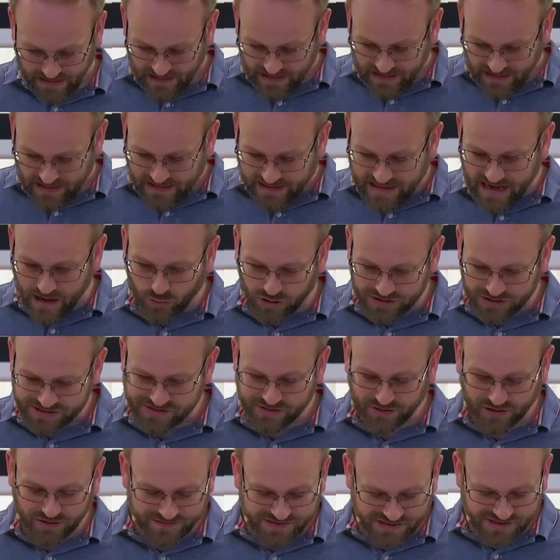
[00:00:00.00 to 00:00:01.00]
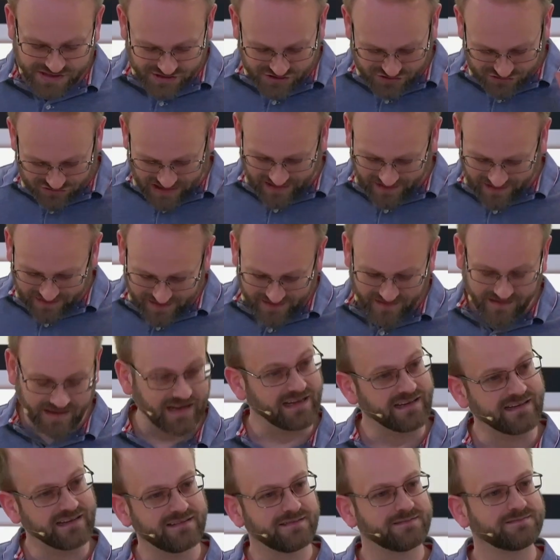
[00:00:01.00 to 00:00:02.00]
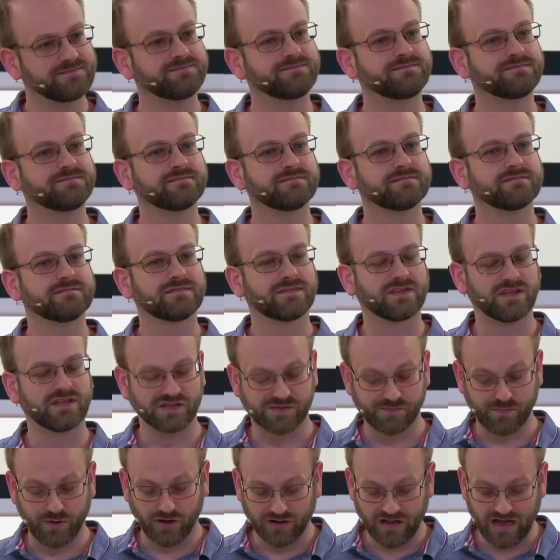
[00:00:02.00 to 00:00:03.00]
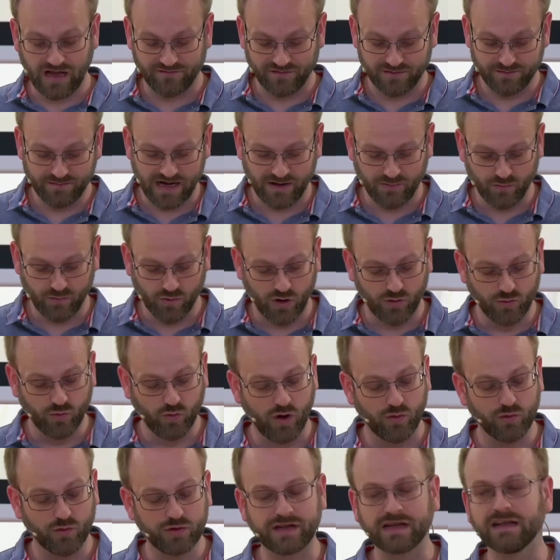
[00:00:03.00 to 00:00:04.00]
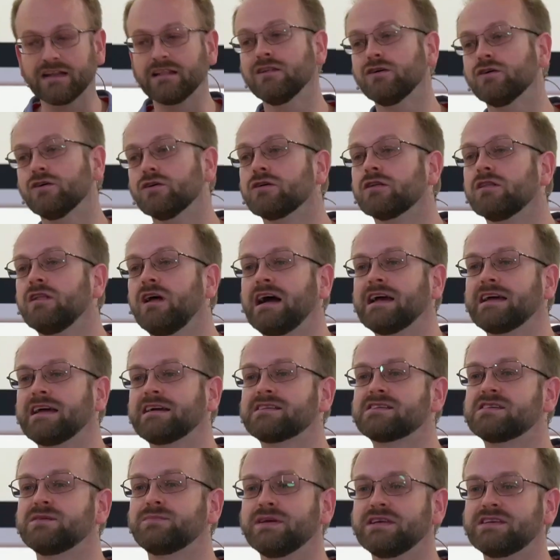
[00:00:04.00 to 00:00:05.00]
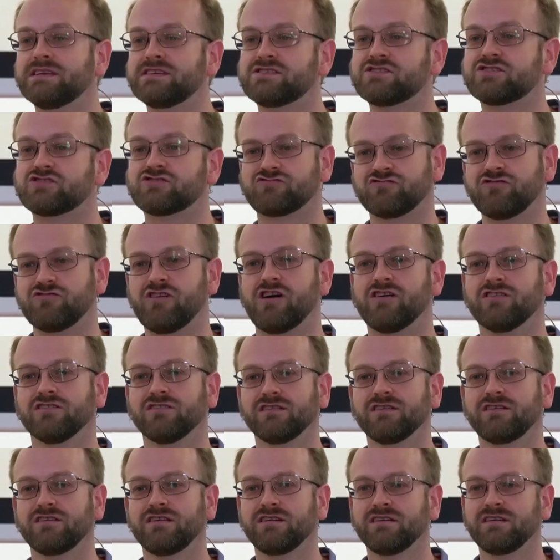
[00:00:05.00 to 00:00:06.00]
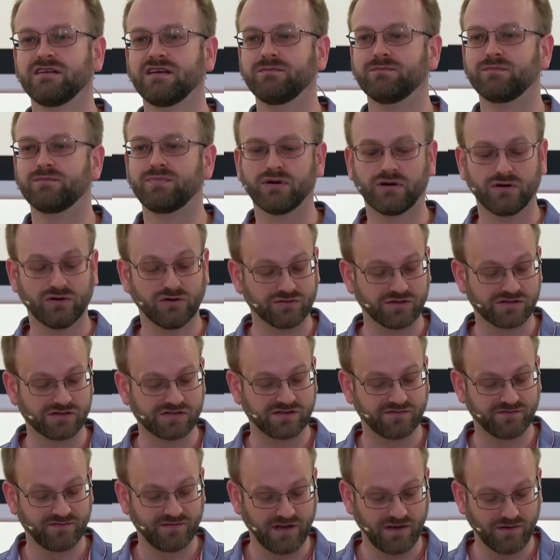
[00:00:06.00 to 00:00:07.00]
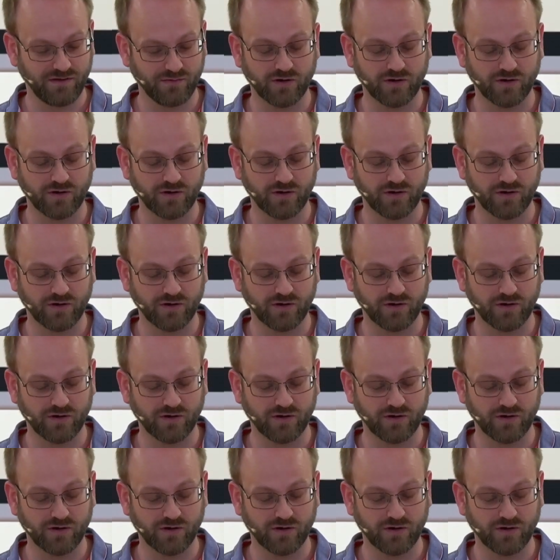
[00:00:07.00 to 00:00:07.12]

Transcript: Now, what sort of strengthening does Paul have in mind? What would it look like to be strong in Paul's view?